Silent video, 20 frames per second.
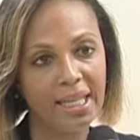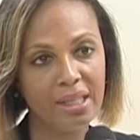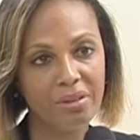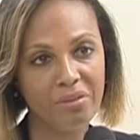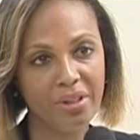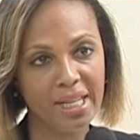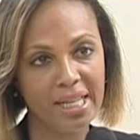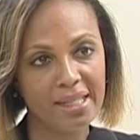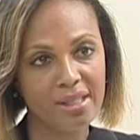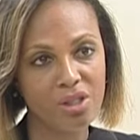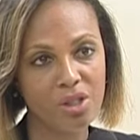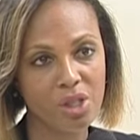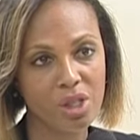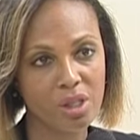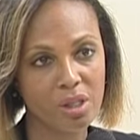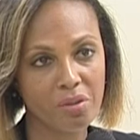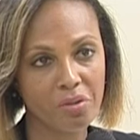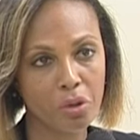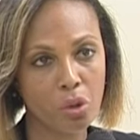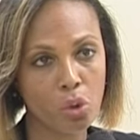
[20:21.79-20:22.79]

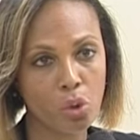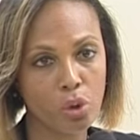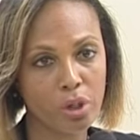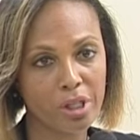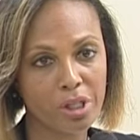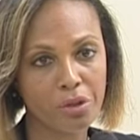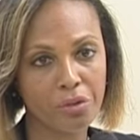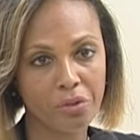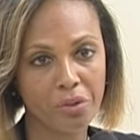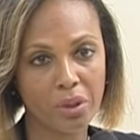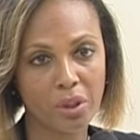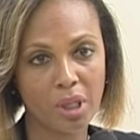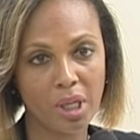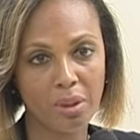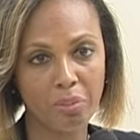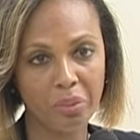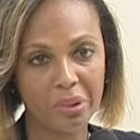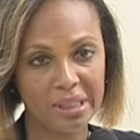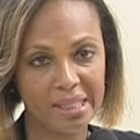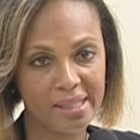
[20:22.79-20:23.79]
advantages, of course, for
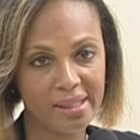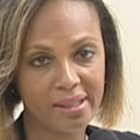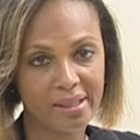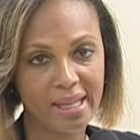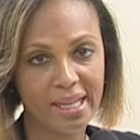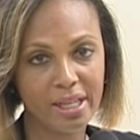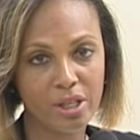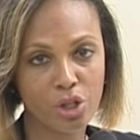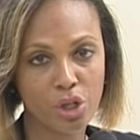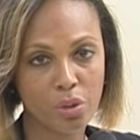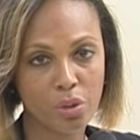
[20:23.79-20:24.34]
a place like